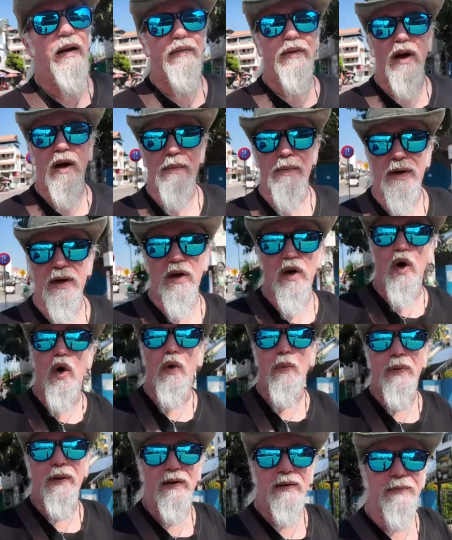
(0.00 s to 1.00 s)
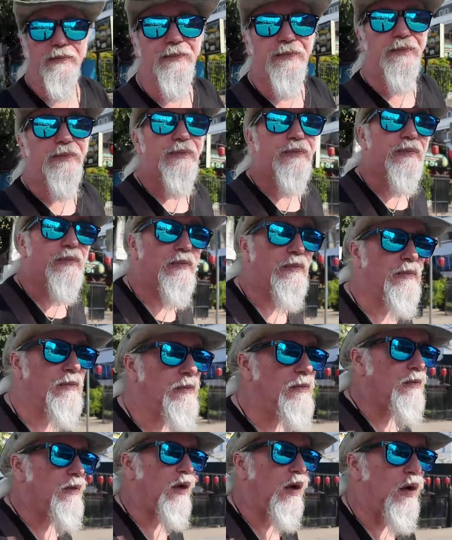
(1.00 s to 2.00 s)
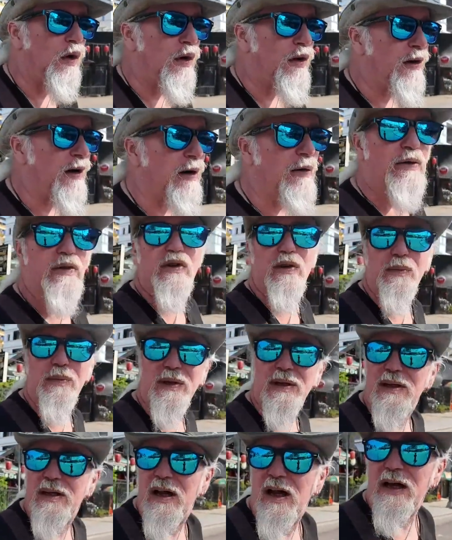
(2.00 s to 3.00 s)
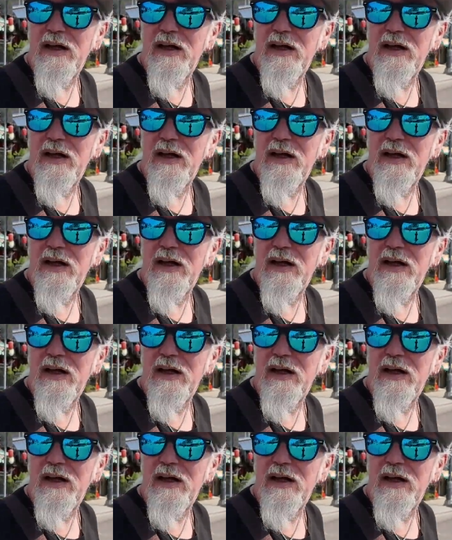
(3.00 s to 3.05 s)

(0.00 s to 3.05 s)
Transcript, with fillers: have not been open or their hours have been